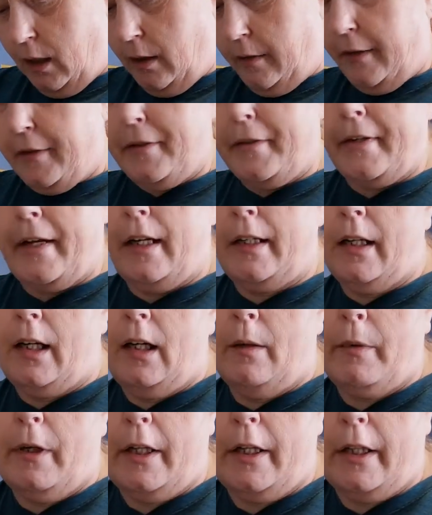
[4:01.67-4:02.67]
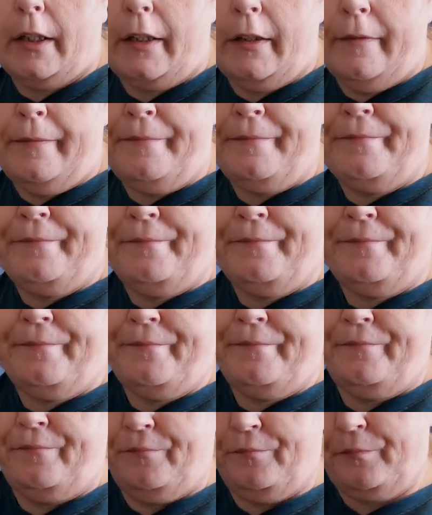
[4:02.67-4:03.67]
This is not diabetic.
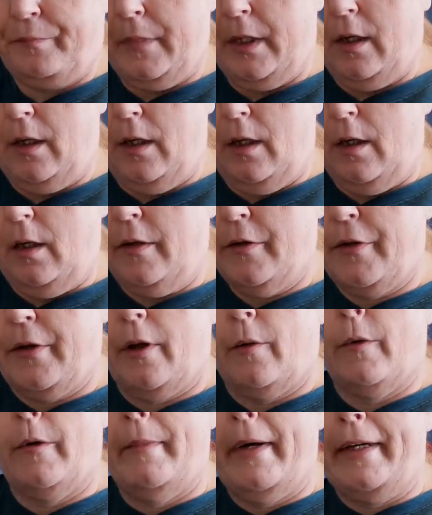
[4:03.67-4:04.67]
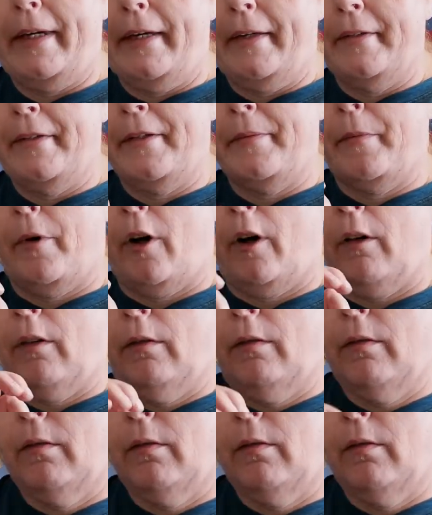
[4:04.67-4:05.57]
So we're making small